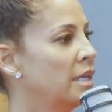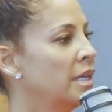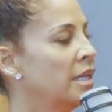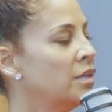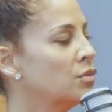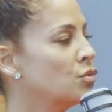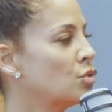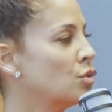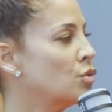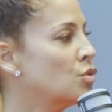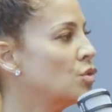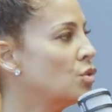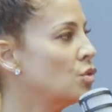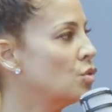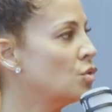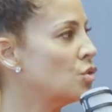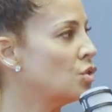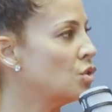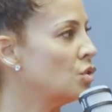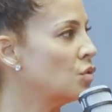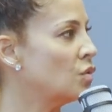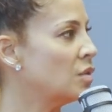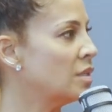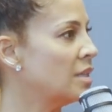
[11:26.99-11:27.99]

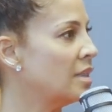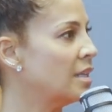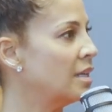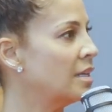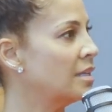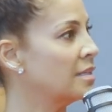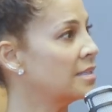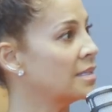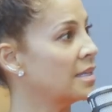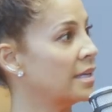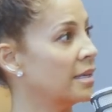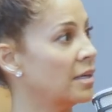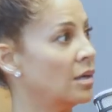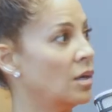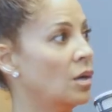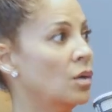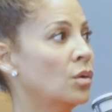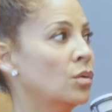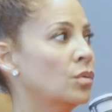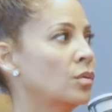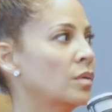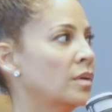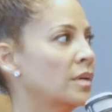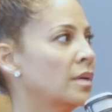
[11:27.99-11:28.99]
introduce you to things like,
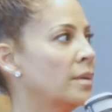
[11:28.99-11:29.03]
oh,